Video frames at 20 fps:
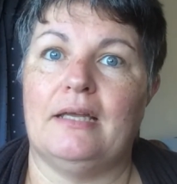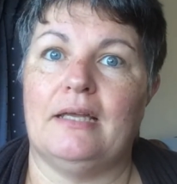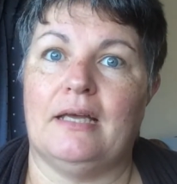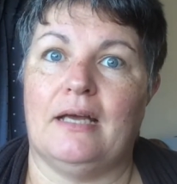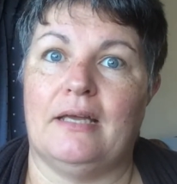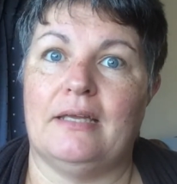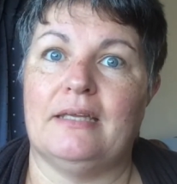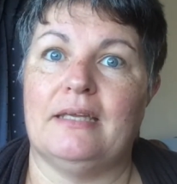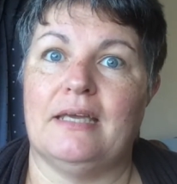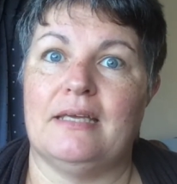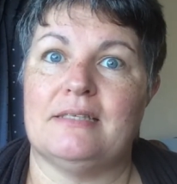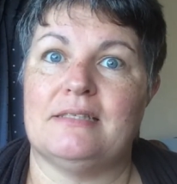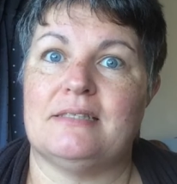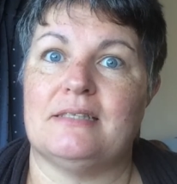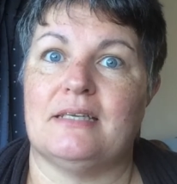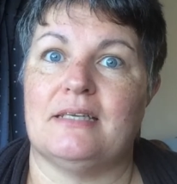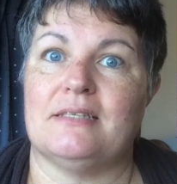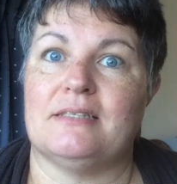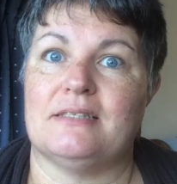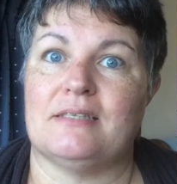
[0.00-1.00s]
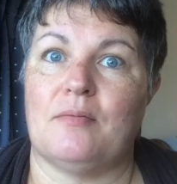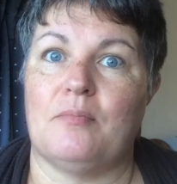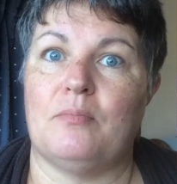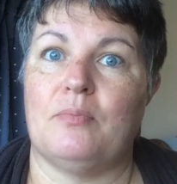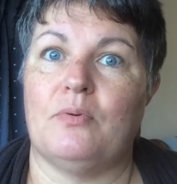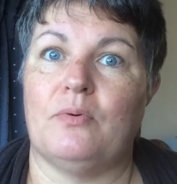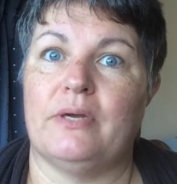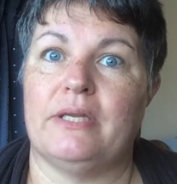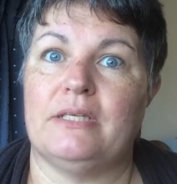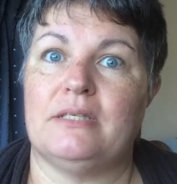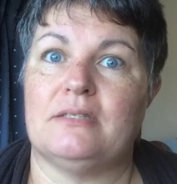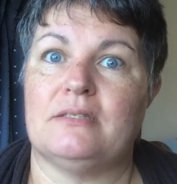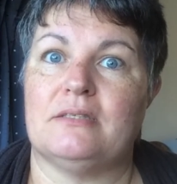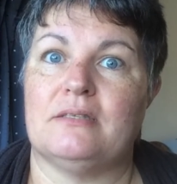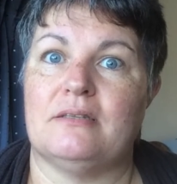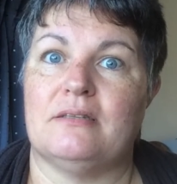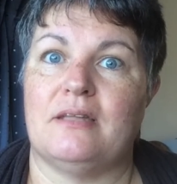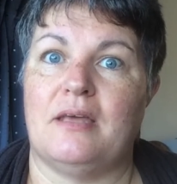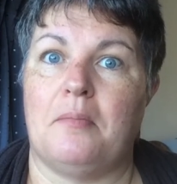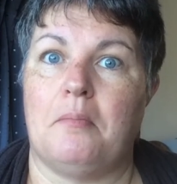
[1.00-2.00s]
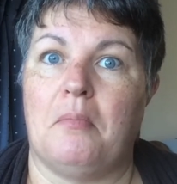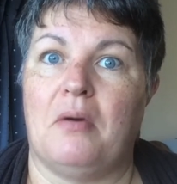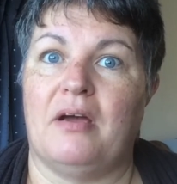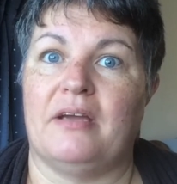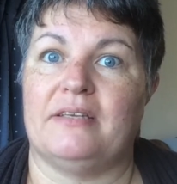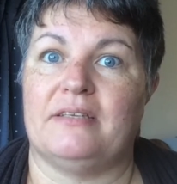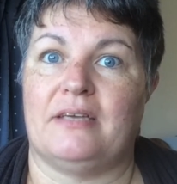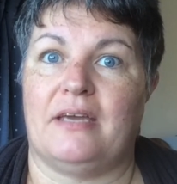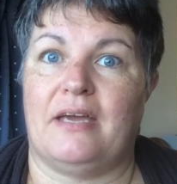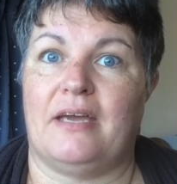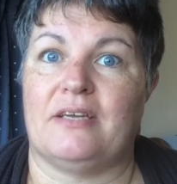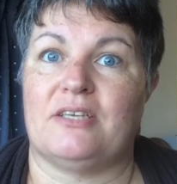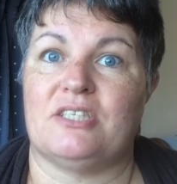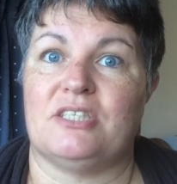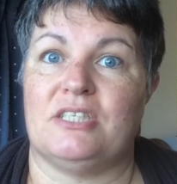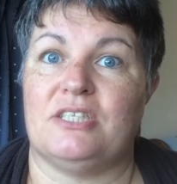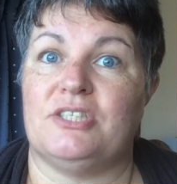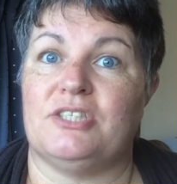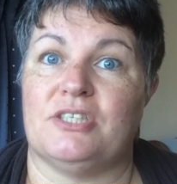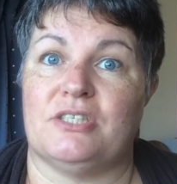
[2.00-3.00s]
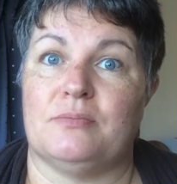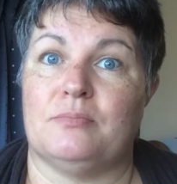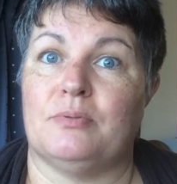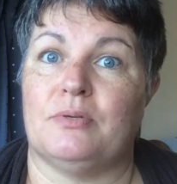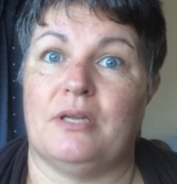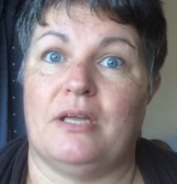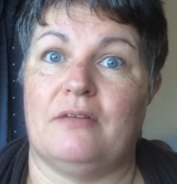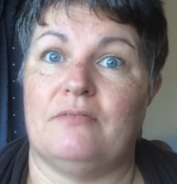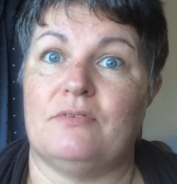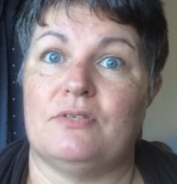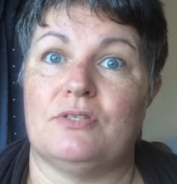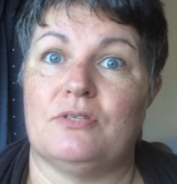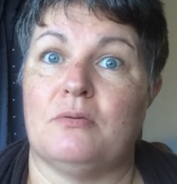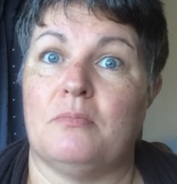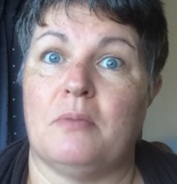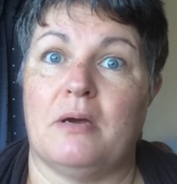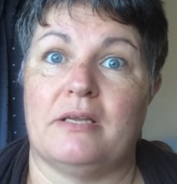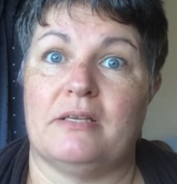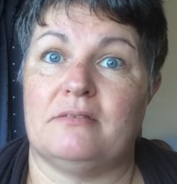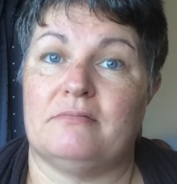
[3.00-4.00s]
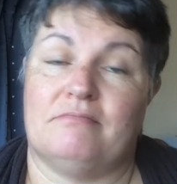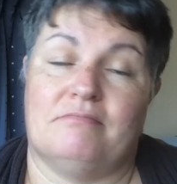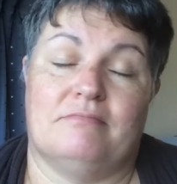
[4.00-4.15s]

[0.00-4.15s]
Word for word: I guess that at some point they might actually just put adverts on my